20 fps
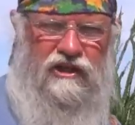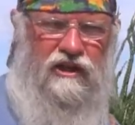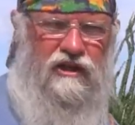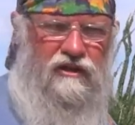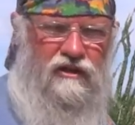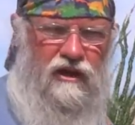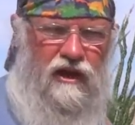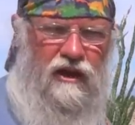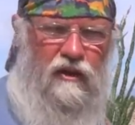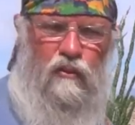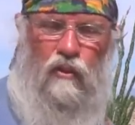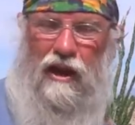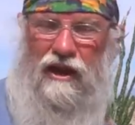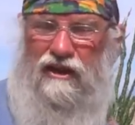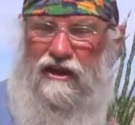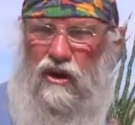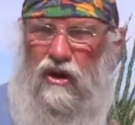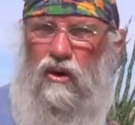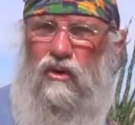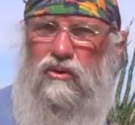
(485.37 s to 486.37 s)
in a
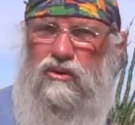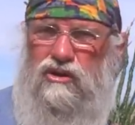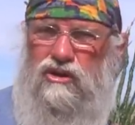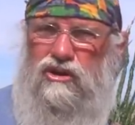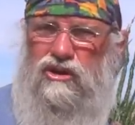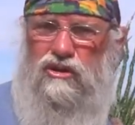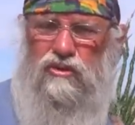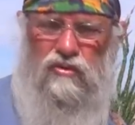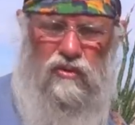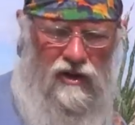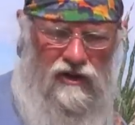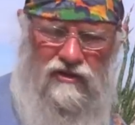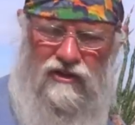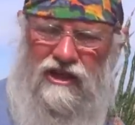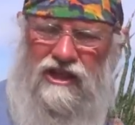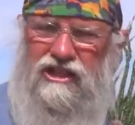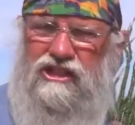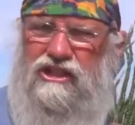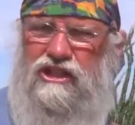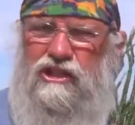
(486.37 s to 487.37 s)
radio to one of
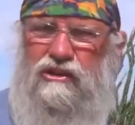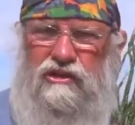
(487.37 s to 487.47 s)
these.